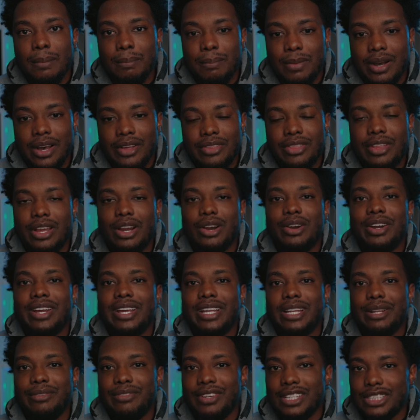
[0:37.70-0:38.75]
But there are
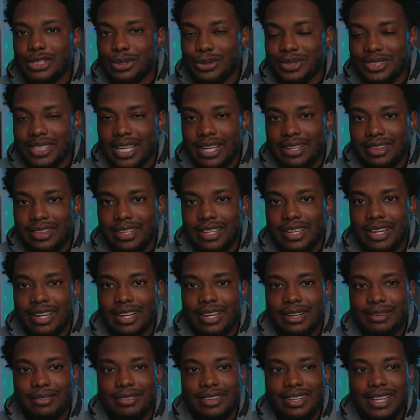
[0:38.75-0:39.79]
individuals out
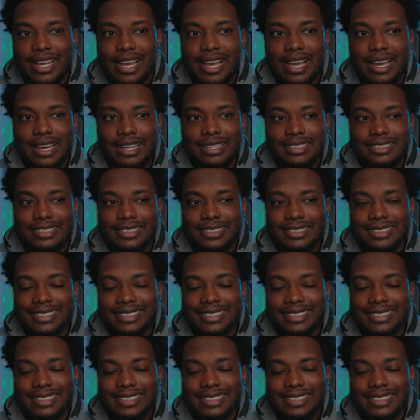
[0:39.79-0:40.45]
there that